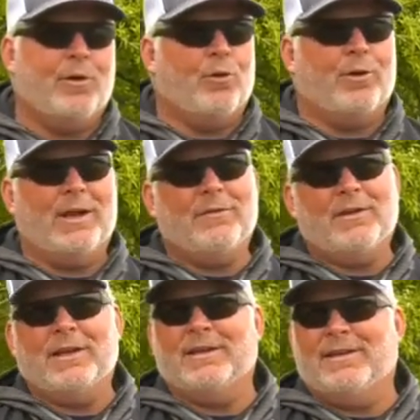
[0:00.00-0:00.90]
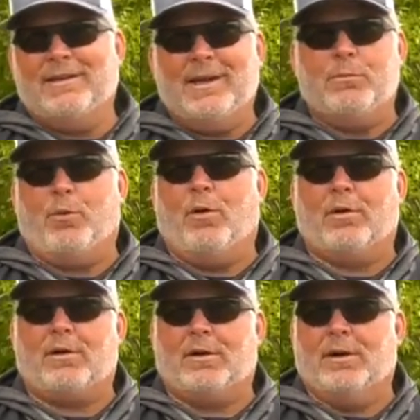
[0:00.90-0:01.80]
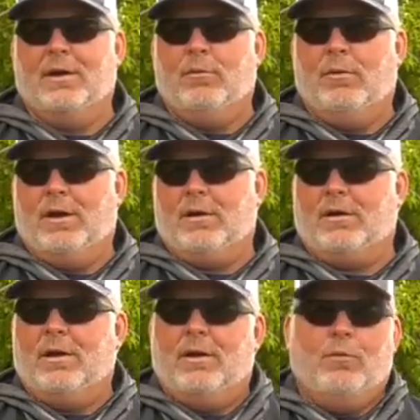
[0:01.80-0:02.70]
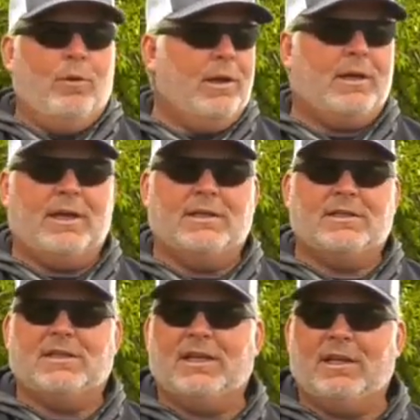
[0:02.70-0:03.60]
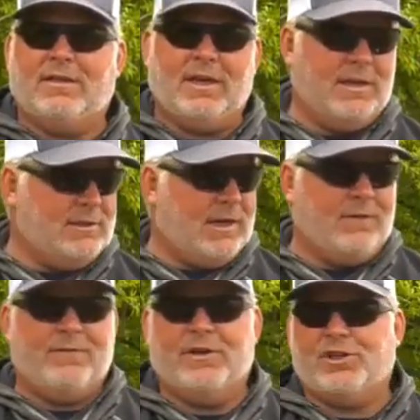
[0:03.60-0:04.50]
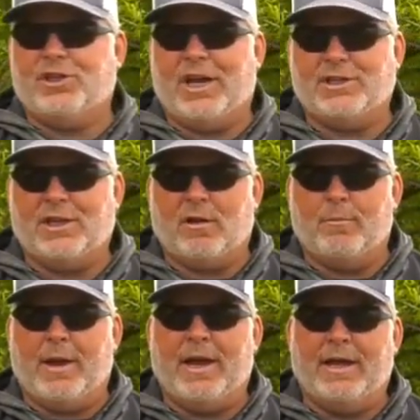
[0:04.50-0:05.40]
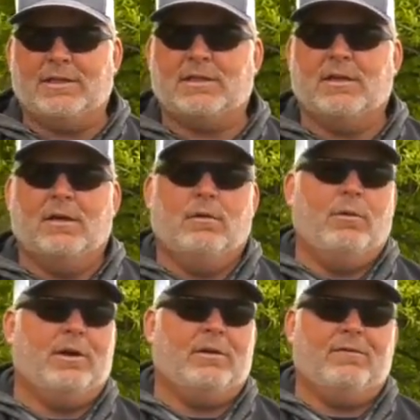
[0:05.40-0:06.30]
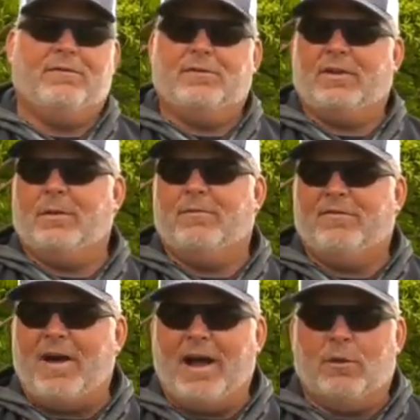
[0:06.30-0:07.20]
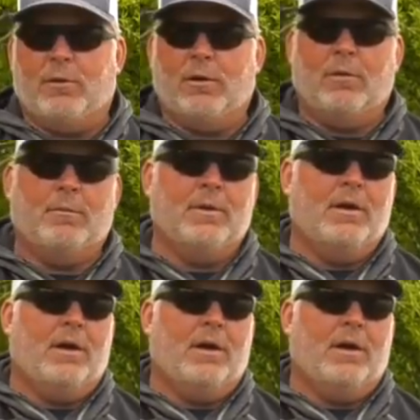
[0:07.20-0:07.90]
or even in the deep water where we can see things like fish chasing our baits, we can see them following them,